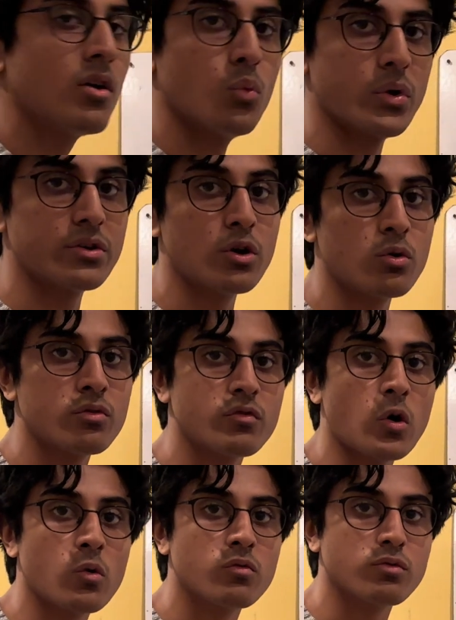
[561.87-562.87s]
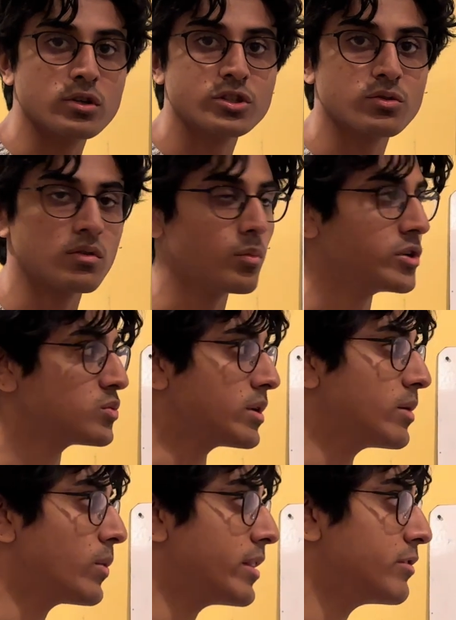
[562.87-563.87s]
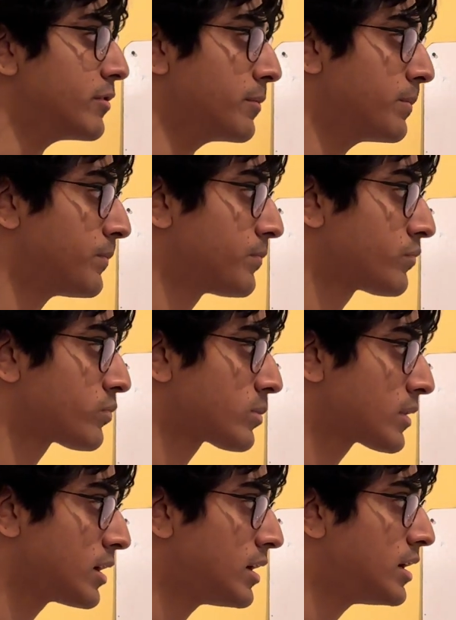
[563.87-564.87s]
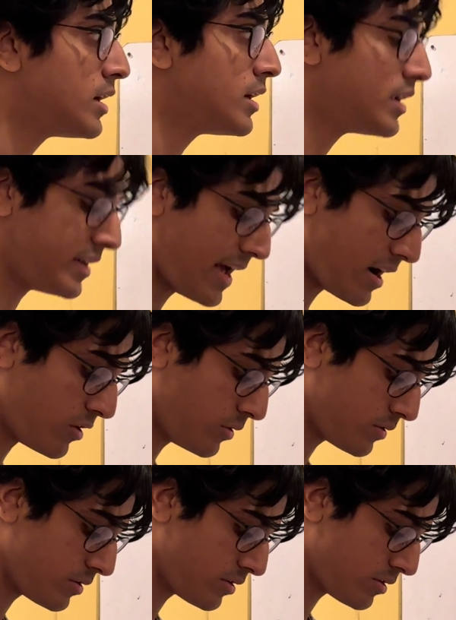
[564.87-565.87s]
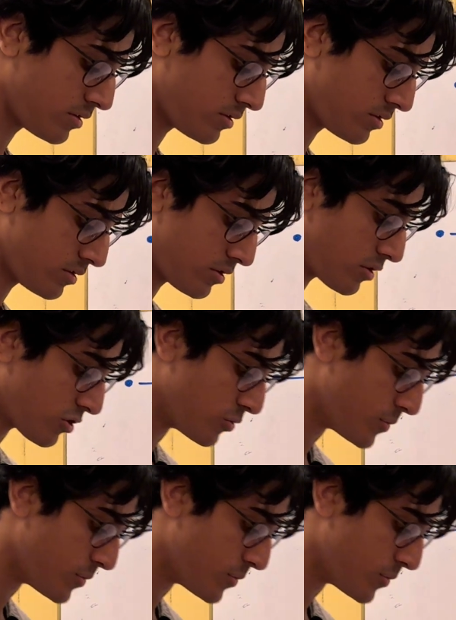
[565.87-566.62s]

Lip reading: We don't know for sure which one it went through. Now, you